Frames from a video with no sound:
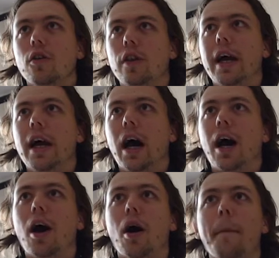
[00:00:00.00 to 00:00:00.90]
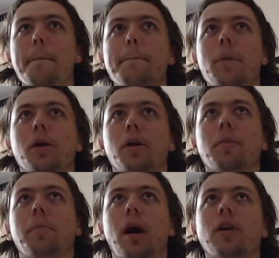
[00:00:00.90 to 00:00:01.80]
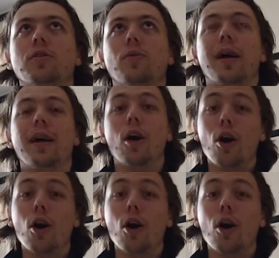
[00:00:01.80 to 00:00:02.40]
they are a million miles away.